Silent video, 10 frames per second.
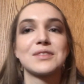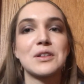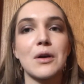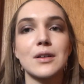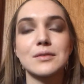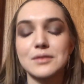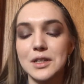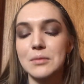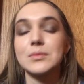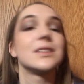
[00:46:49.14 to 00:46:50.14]
Not
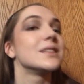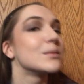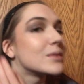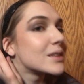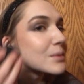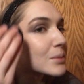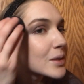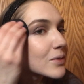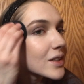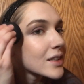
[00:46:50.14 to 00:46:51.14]
completely, but it'll
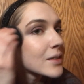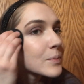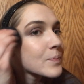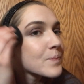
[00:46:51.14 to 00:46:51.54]
be fine.